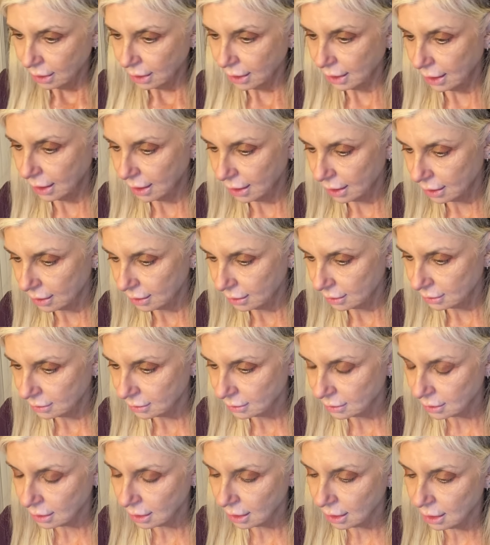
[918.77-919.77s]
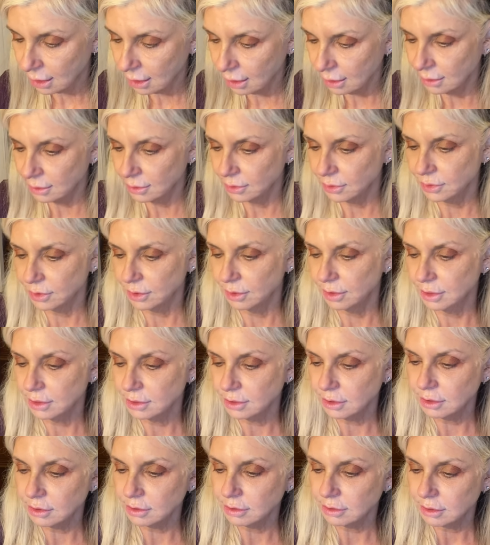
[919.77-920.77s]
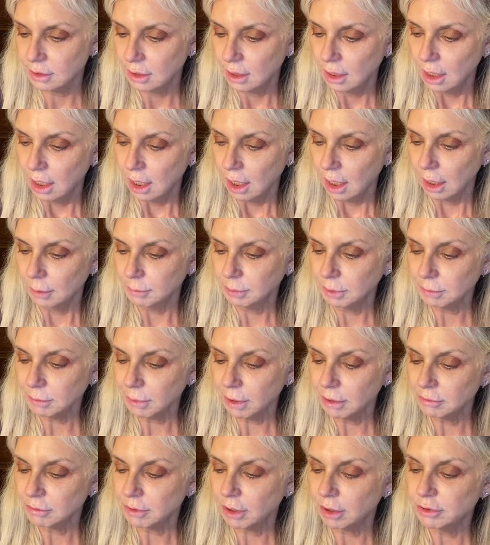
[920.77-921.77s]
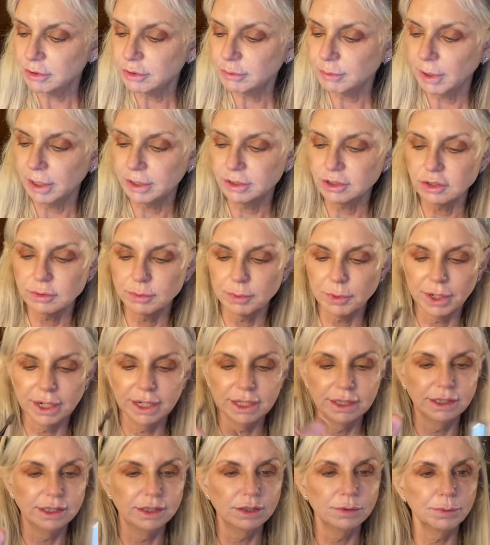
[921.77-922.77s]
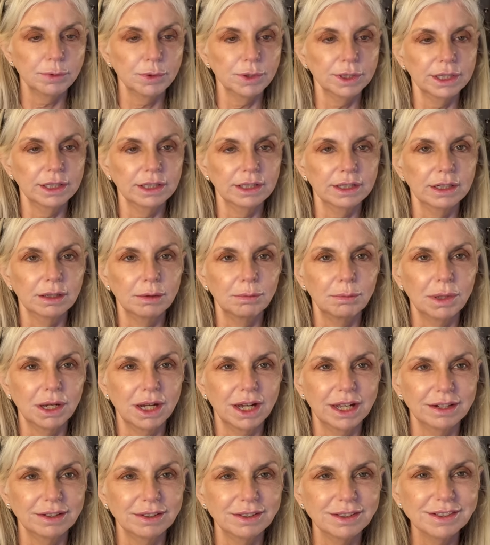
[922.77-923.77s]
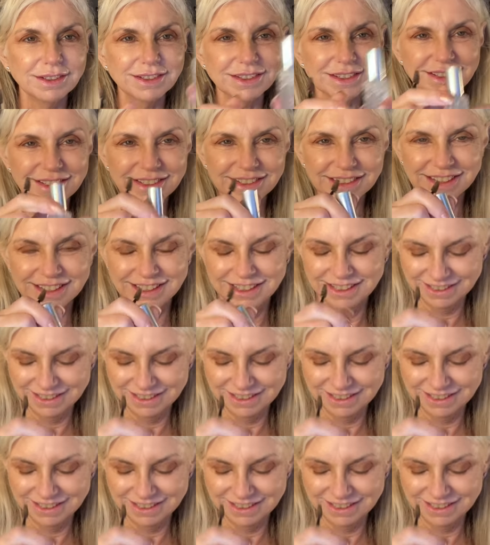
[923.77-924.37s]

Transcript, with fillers: And so this is, I put my rose water spray in these pretty little bottles.